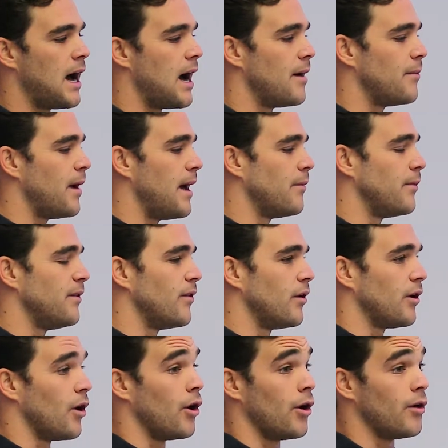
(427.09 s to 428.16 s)
and we've
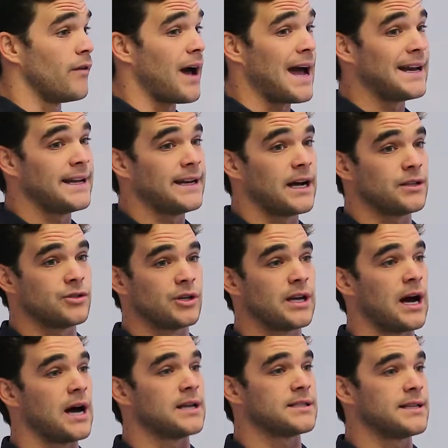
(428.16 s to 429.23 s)
got over 1,800
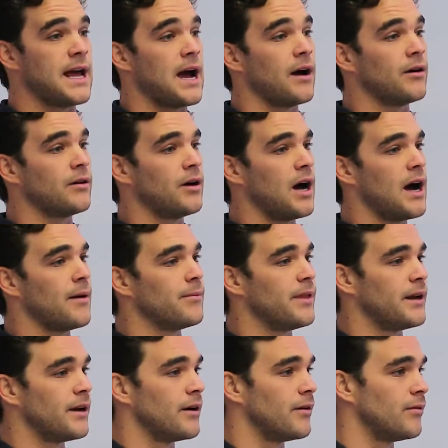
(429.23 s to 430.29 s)
cars now
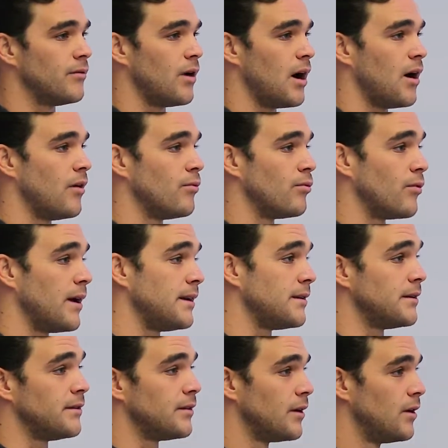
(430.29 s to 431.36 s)
that are
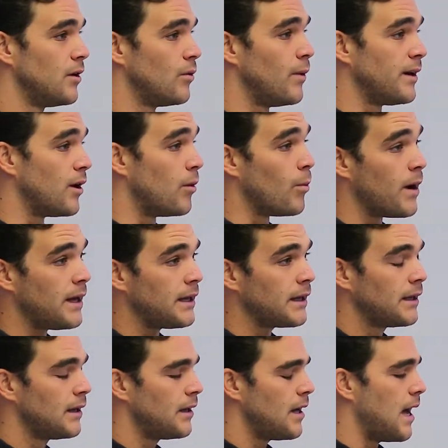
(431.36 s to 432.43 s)
rented week on week,
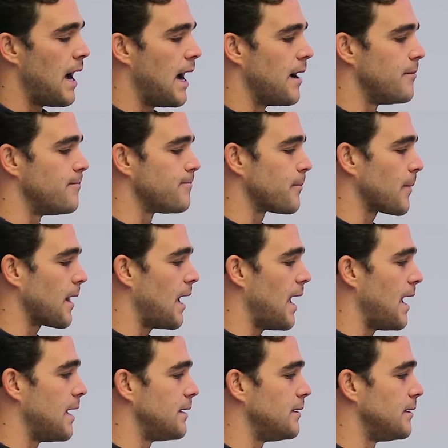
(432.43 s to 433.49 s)

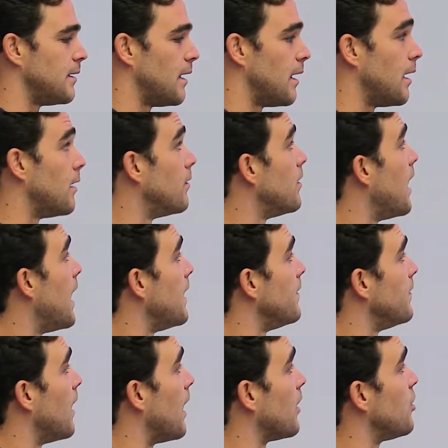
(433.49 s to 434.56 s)
and
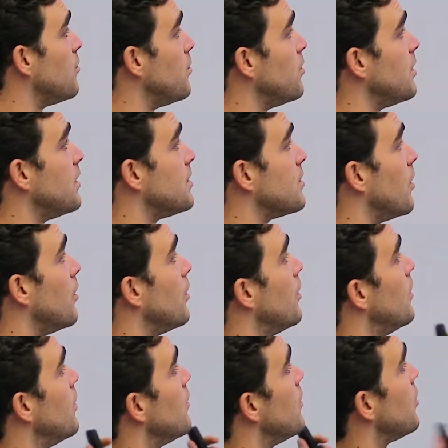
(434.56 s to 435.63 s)
our community. So
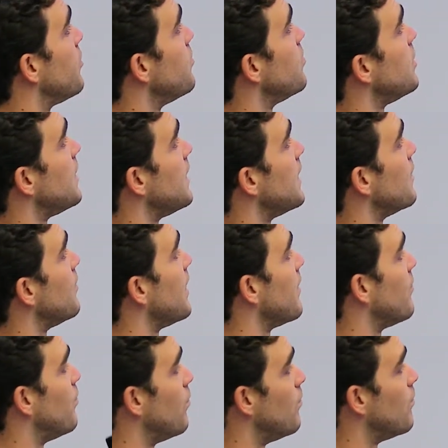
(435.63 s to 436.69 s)
the community here, we
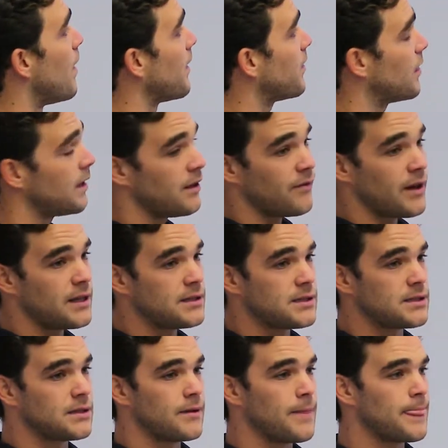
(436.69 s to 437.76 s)
have monthly
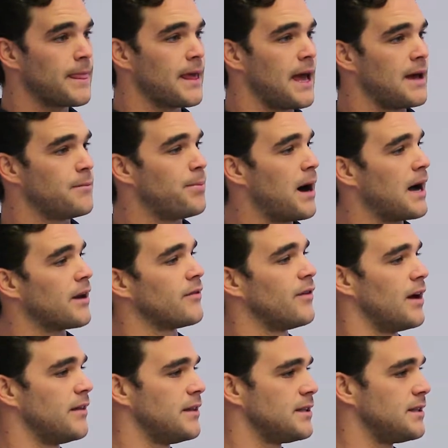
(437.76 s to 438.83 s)
events, and part of
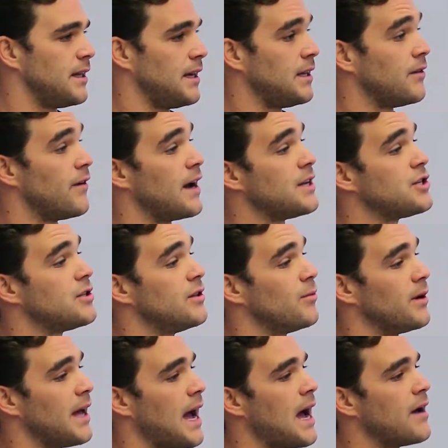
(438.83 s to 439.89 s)
the innovation that
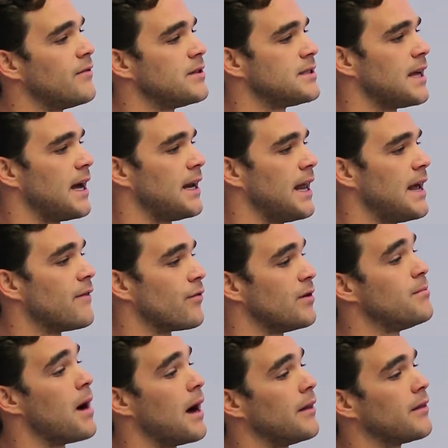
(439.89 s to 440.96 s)
we have is that
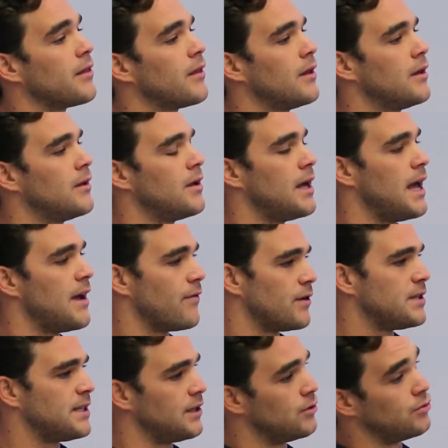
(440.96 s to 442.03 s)
every month,
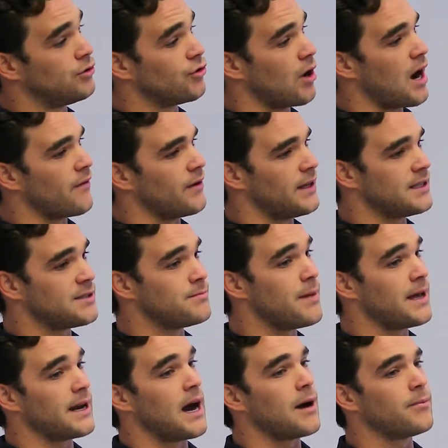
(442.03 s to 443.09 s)
every single driver is
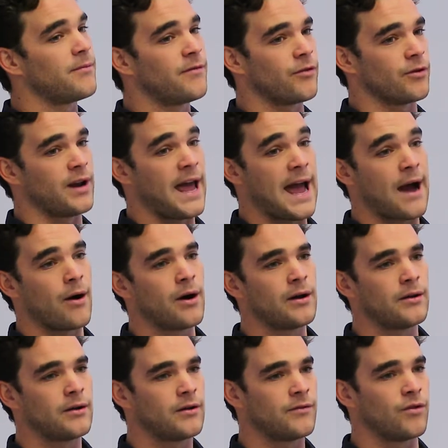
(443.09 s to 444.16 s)
met up for an
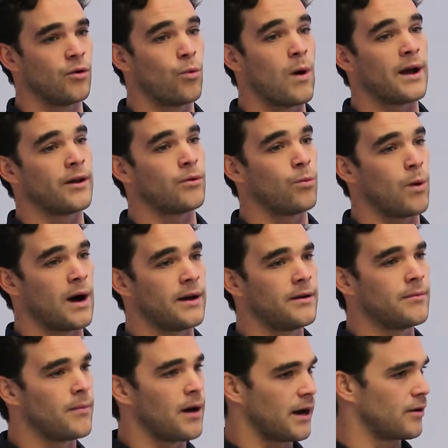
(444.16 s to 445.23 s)
hour for a
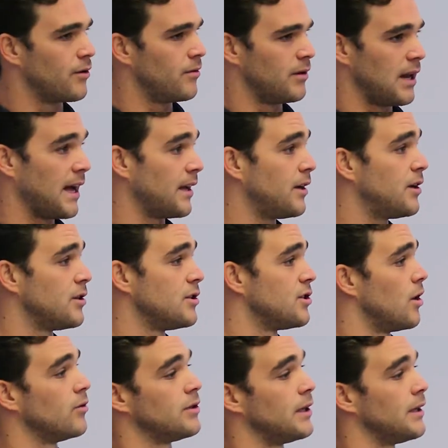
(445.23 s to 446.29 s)
one-on-one
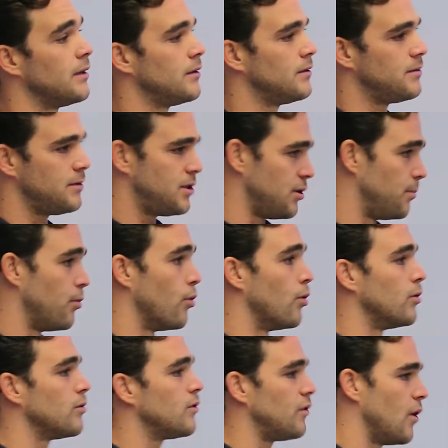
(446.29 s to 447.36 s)
consulting
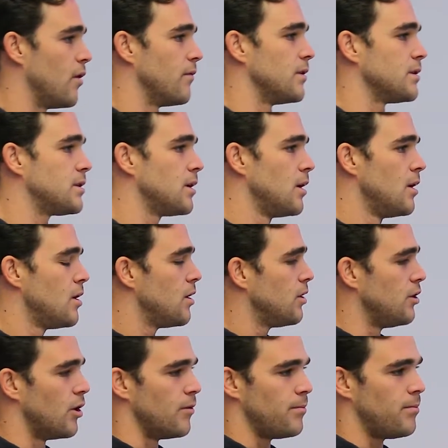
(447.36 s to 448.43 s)
support service.
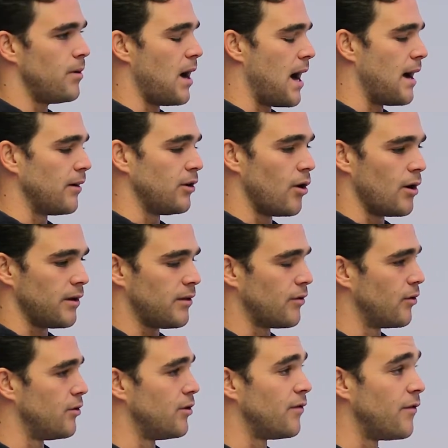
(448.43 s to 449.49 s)
Going
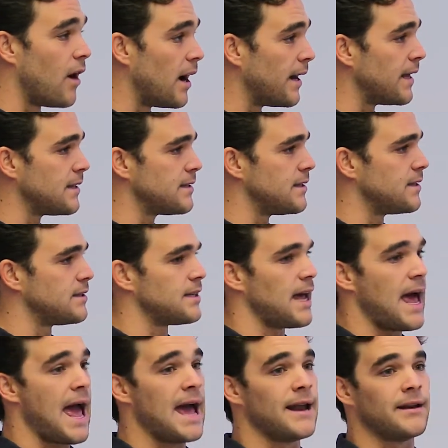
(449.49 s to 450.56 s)
through your finances,
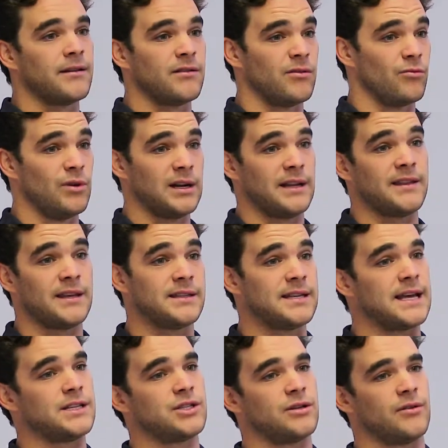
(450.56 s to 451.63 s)
and really the
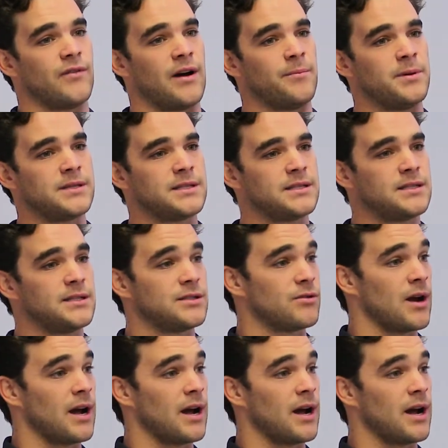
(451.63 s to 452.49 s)
intention of our business is